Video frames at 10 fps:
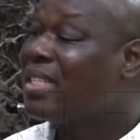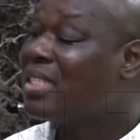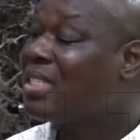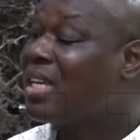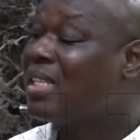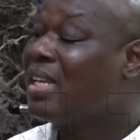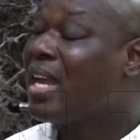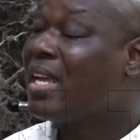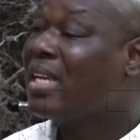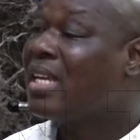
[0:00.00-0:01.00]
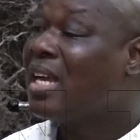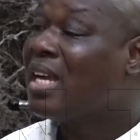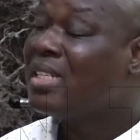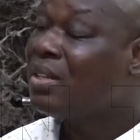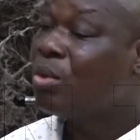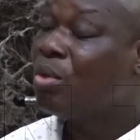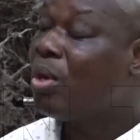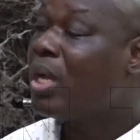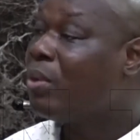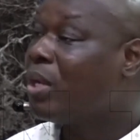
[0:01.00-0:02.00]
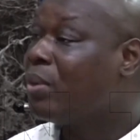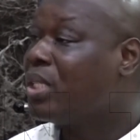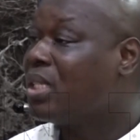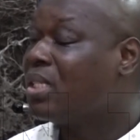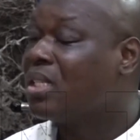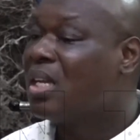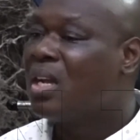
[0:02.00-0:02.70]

it is that they like, and they will go away with it.